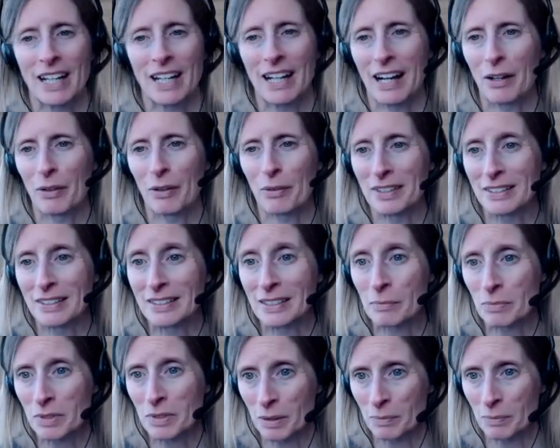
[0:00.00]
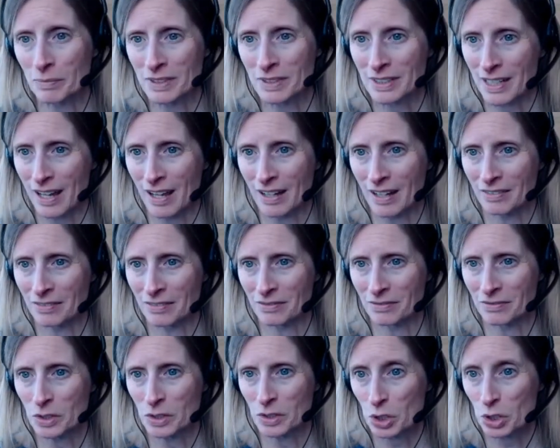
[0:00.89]
the symptoms
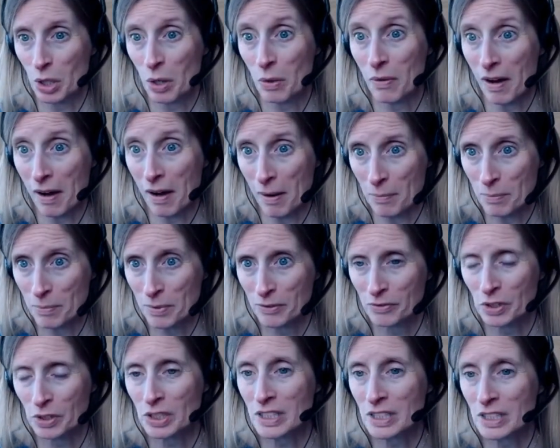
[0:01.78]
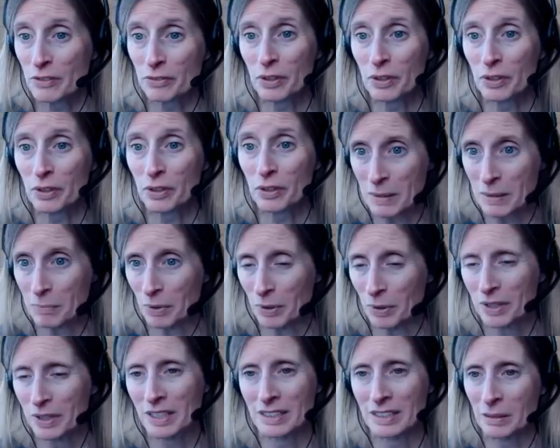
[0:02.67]
can show up for different
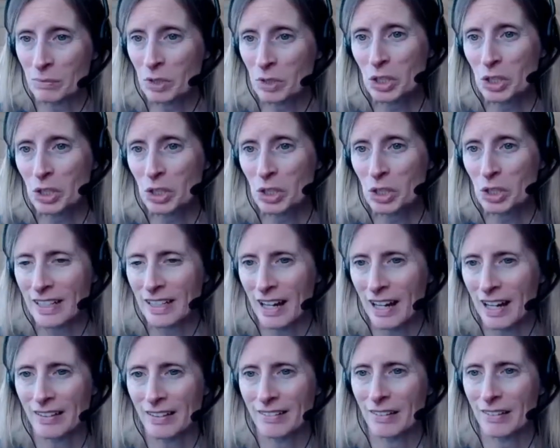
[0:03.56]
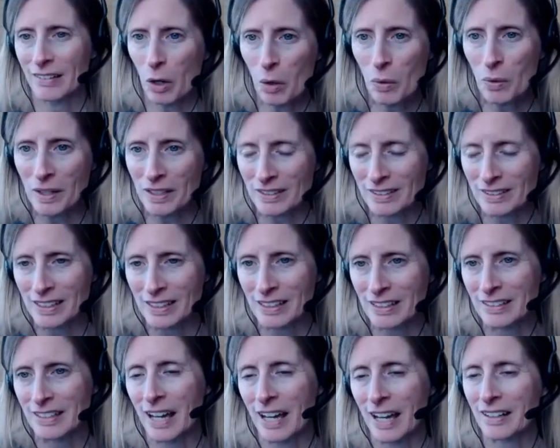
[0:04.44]
people, because I'm sure it's not always the
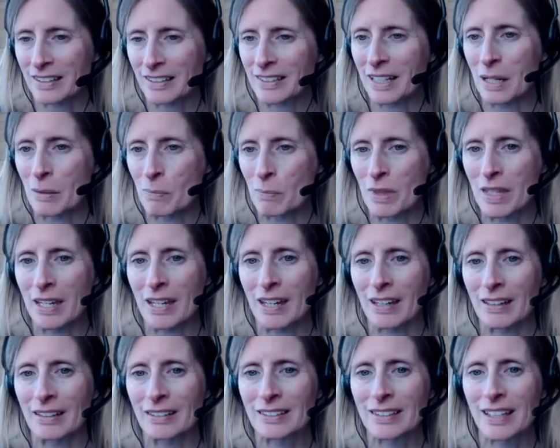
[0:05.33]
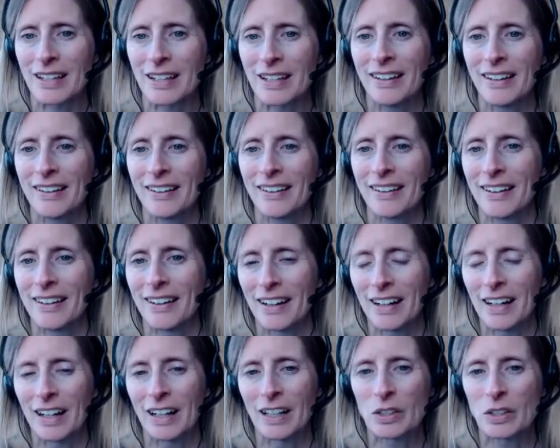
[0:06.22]
exact same things.
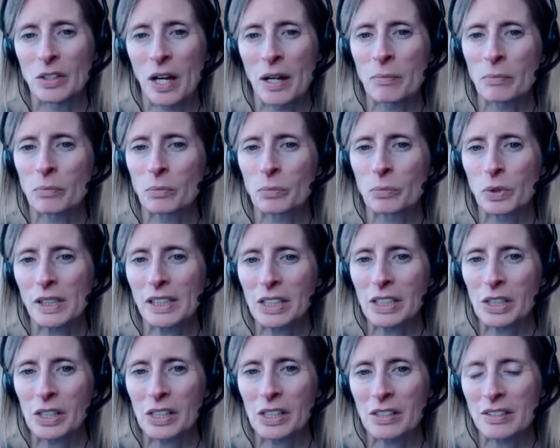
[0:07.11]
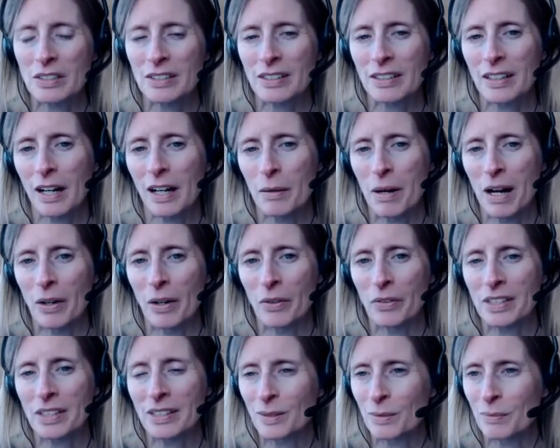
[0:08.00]
I'm really curious
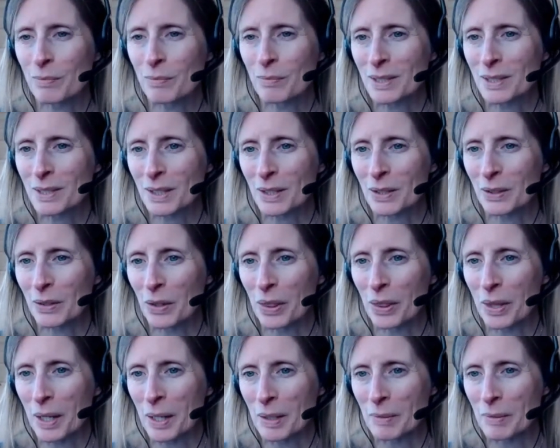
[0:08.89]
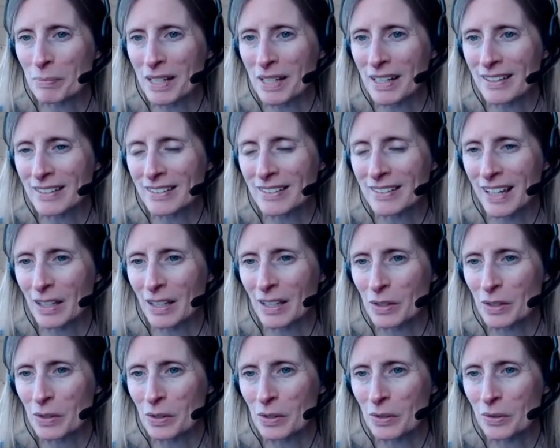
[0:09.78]
about these mystical therapies
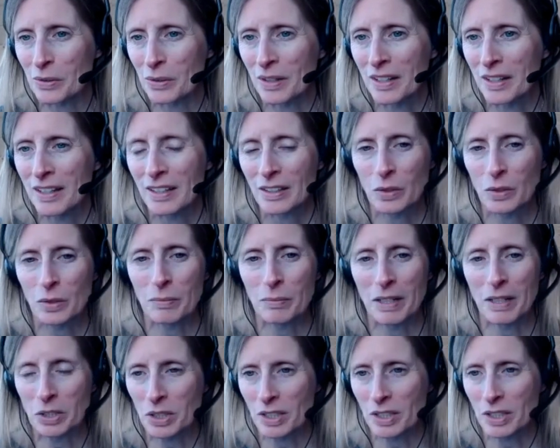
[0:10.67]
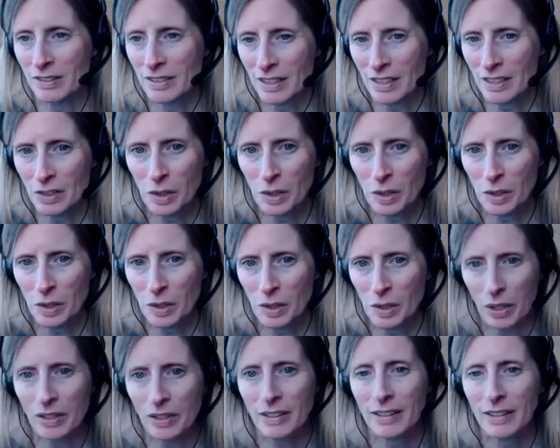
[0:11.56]
that you mentioned in your
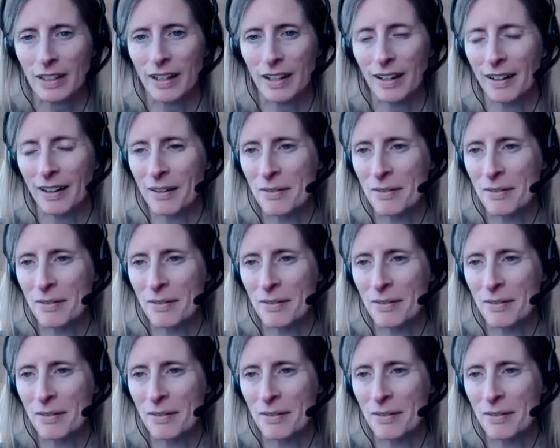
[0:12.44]
book.